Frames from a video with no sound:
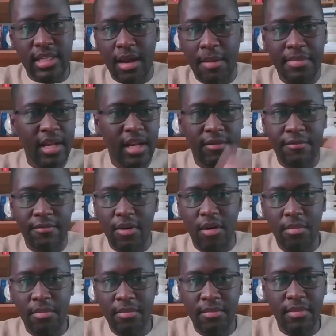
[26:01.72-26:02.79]
capital
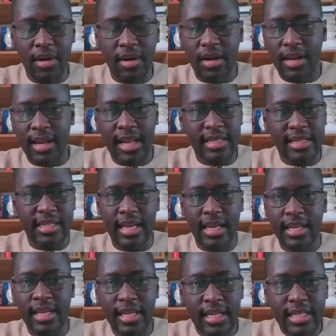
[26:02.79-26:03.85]
from, let's
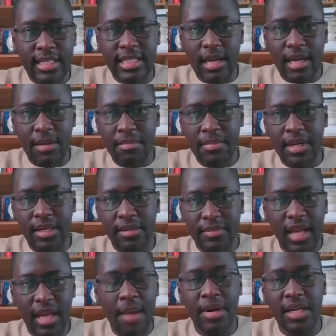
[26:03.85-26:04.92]
say, some
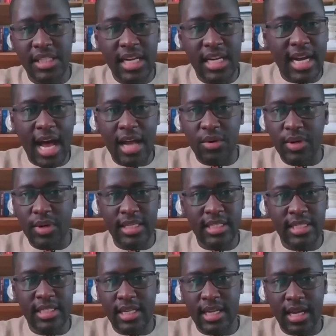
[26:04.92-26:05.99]
emerging
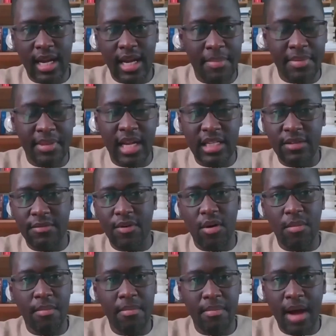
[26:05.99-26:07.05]
countries, capitals
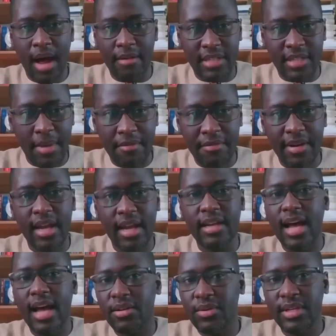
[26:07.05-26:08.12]
from some African
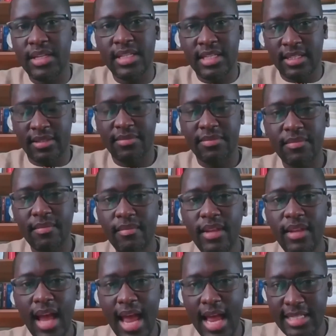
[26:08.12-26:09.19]
countries,
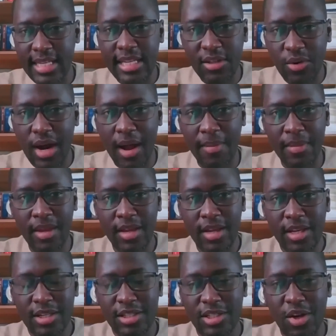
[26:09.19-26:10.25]
etc.
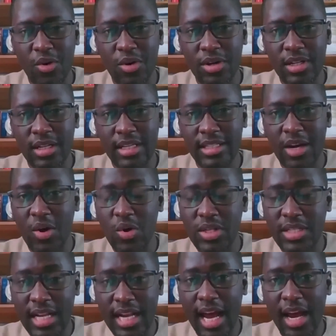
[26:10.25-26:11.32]
So the good
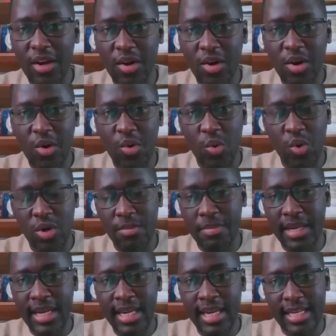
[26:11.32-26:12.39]
scenario would
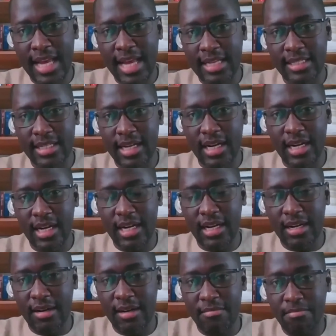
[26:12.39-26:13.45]
be that the
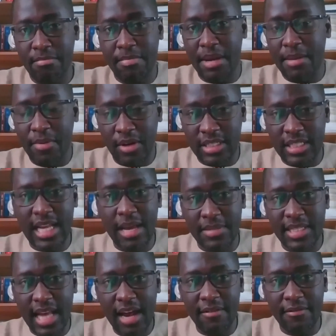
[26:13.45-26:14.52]
peoples
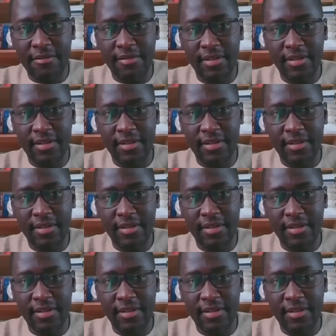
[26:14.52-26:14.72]
themselves